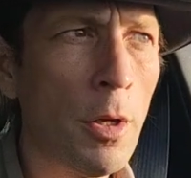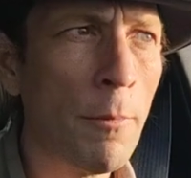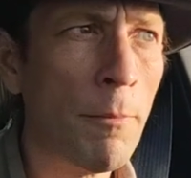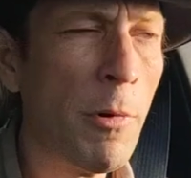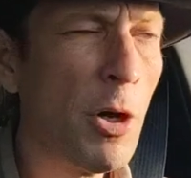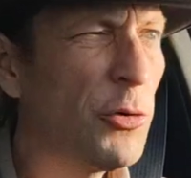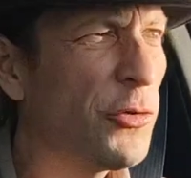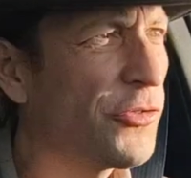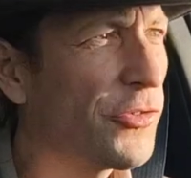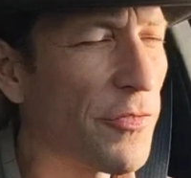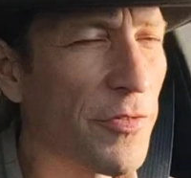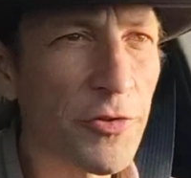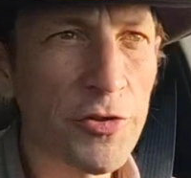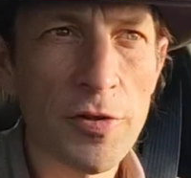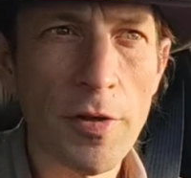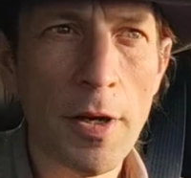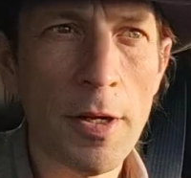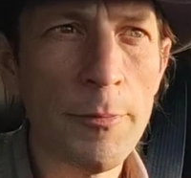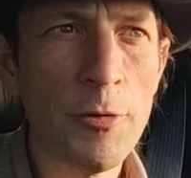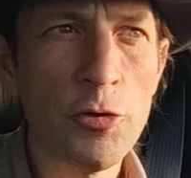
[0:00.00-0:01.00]
Most of the
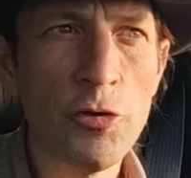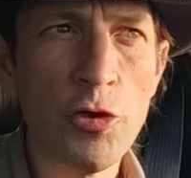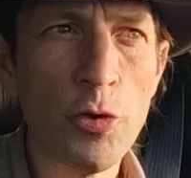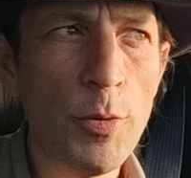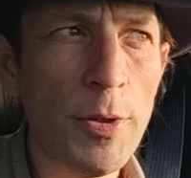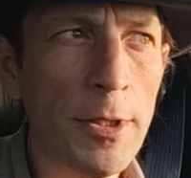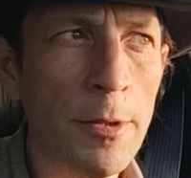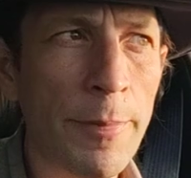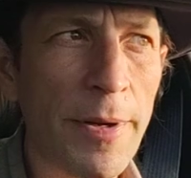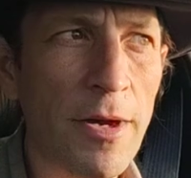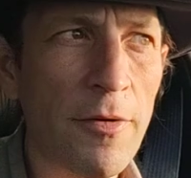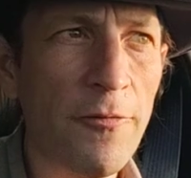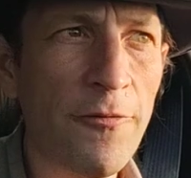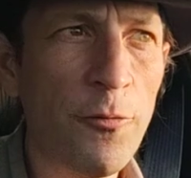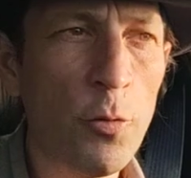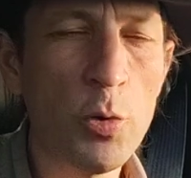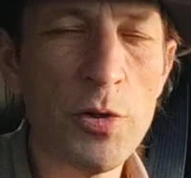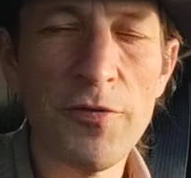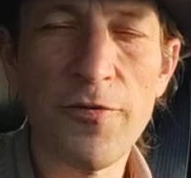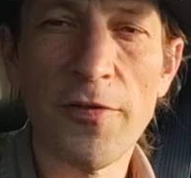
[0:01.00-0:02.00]
time you're doing about
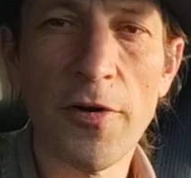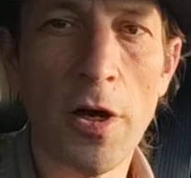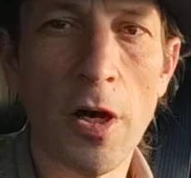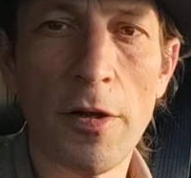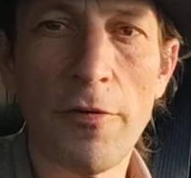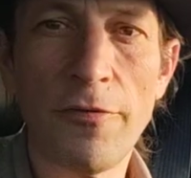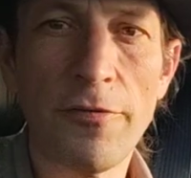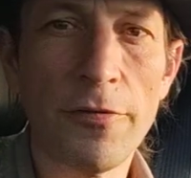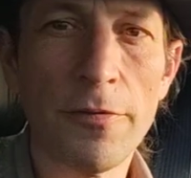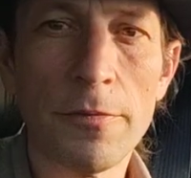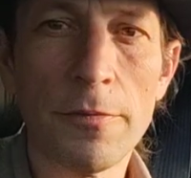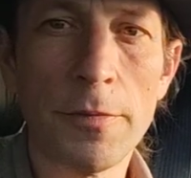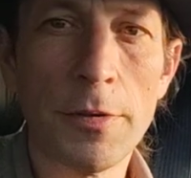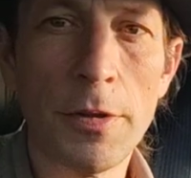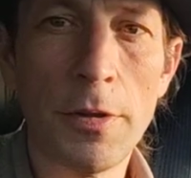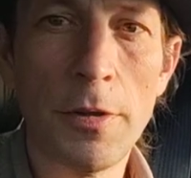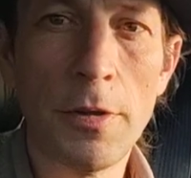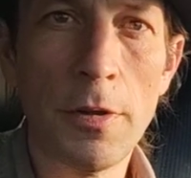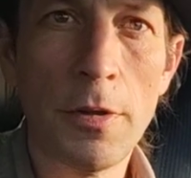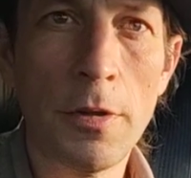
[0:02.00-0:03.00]
45
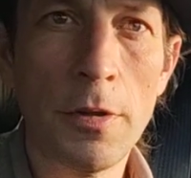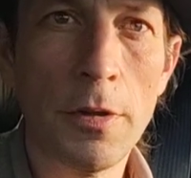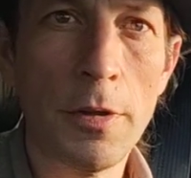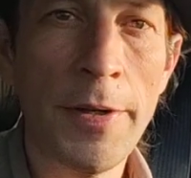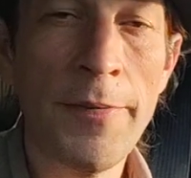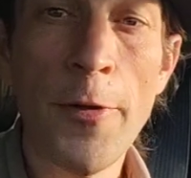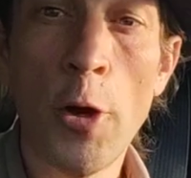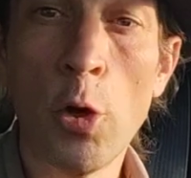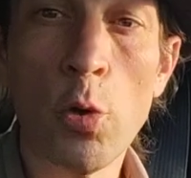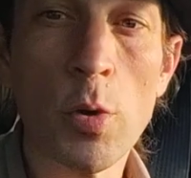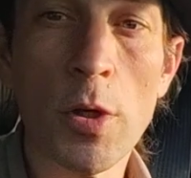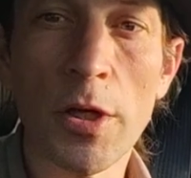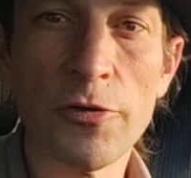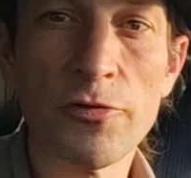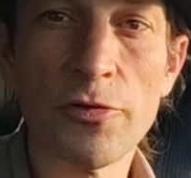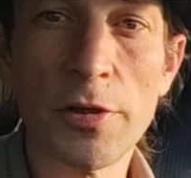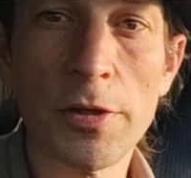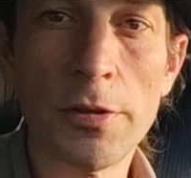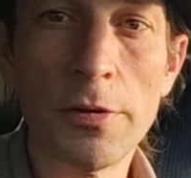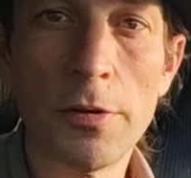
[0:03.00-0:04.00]
in the whole
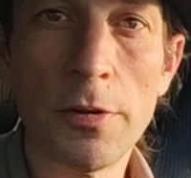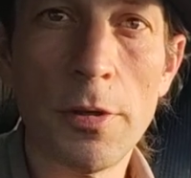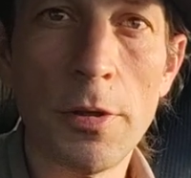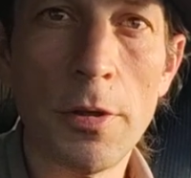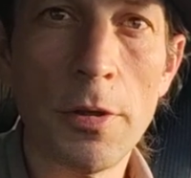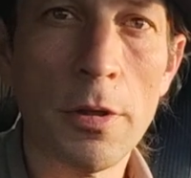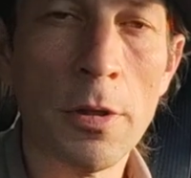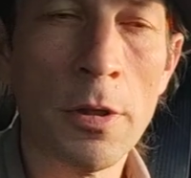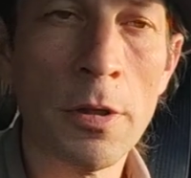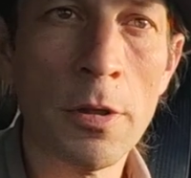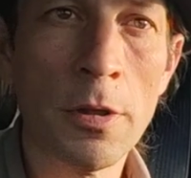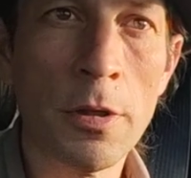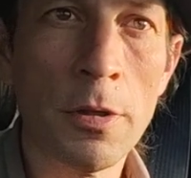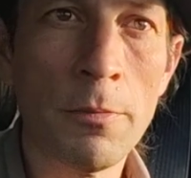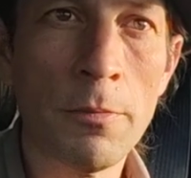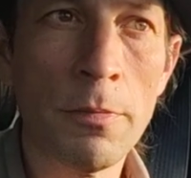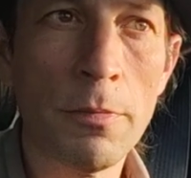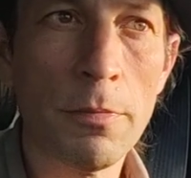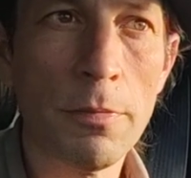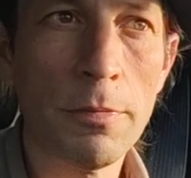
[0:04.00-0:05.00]
country. I
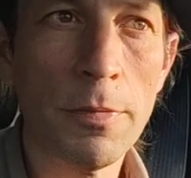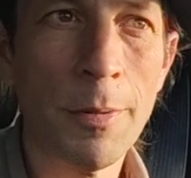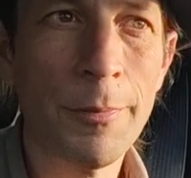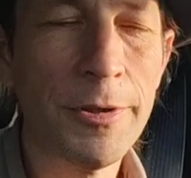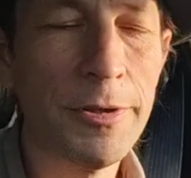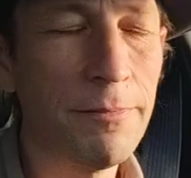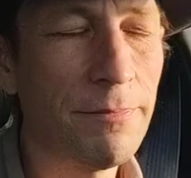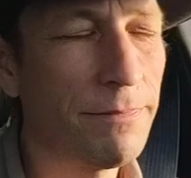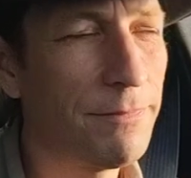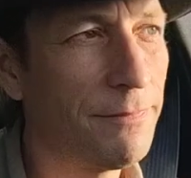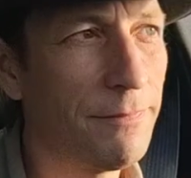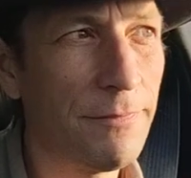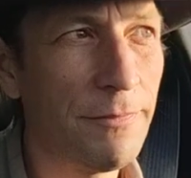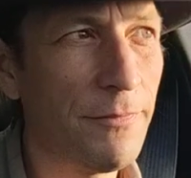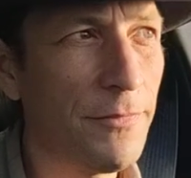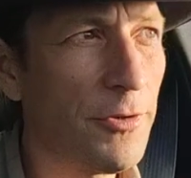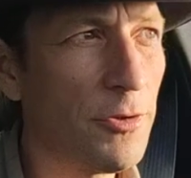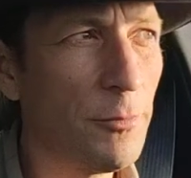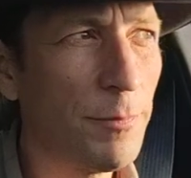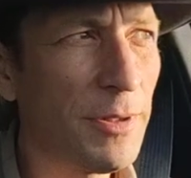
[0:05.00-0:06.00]
mean,
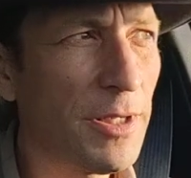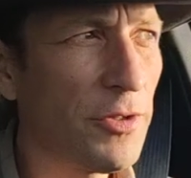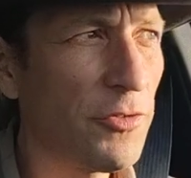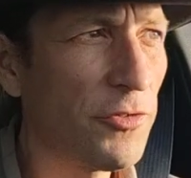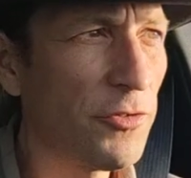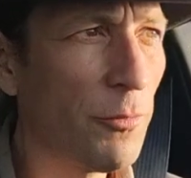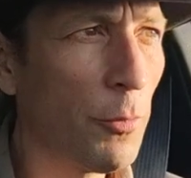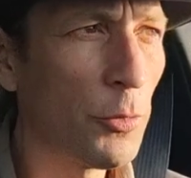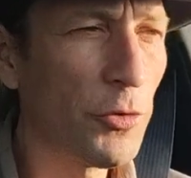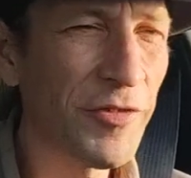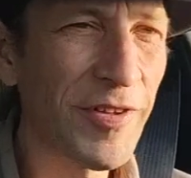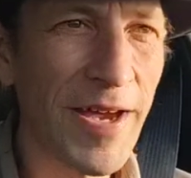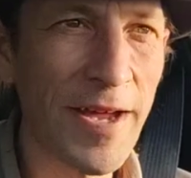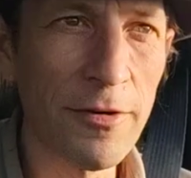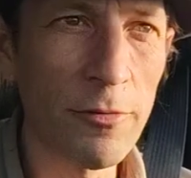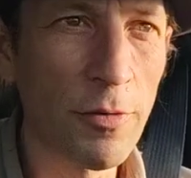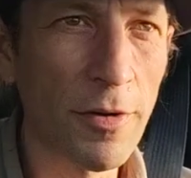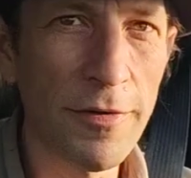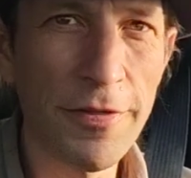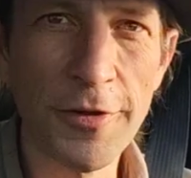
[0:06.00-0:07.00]
there are places in
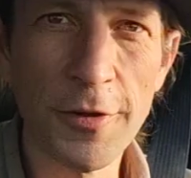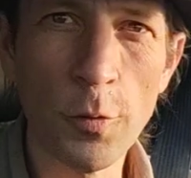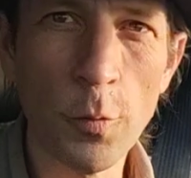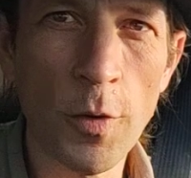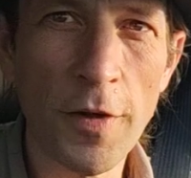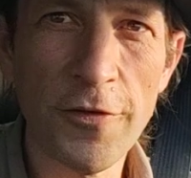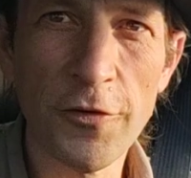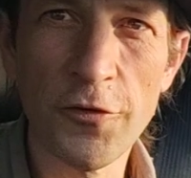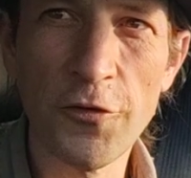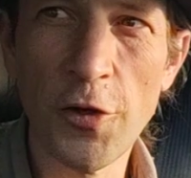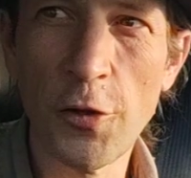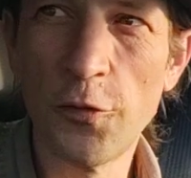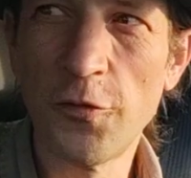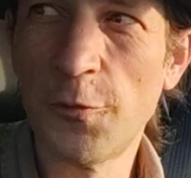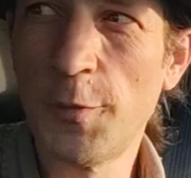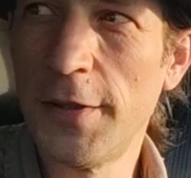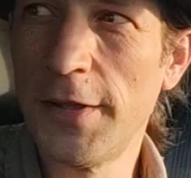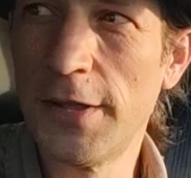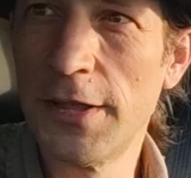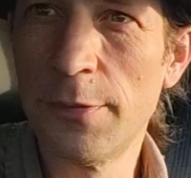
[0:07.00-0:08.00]
Montana, I think, where there's no
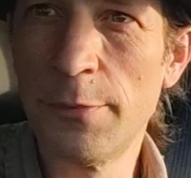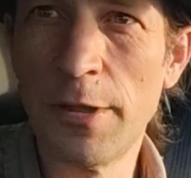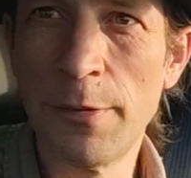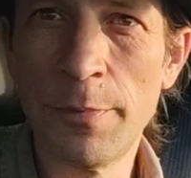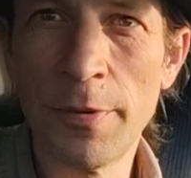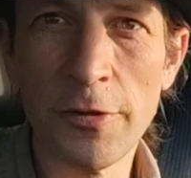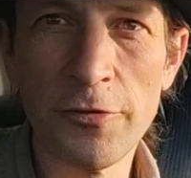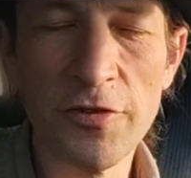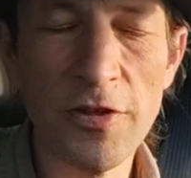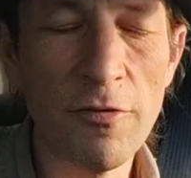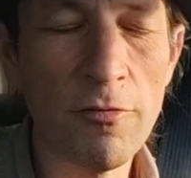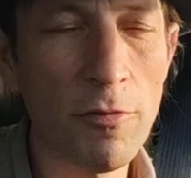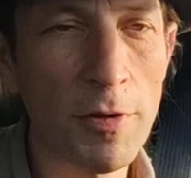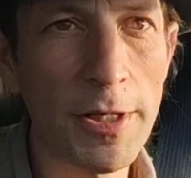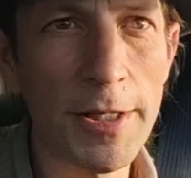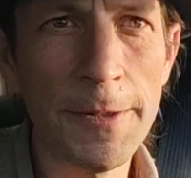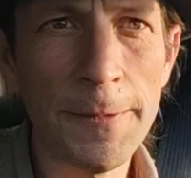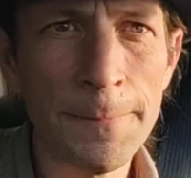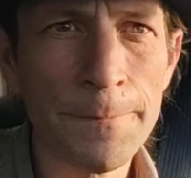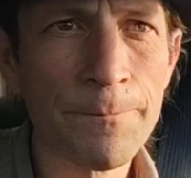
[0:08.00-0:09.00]
speed limit, but
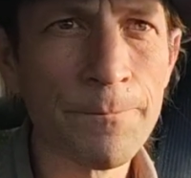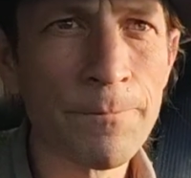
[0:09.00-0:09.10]
generally